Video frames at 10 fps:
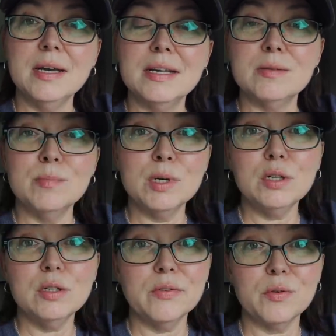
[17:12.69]
It's
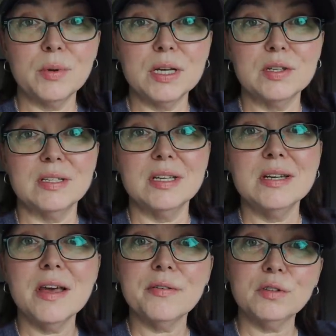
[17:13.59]
middle of the week, so that's
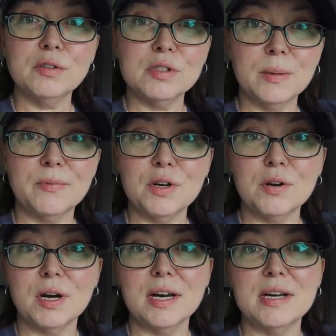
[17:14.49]
another little tip for you
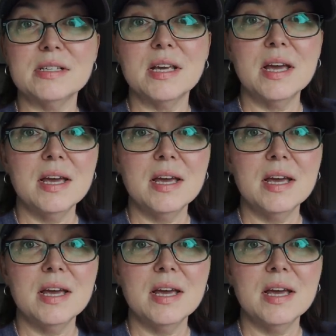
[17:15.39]
guys.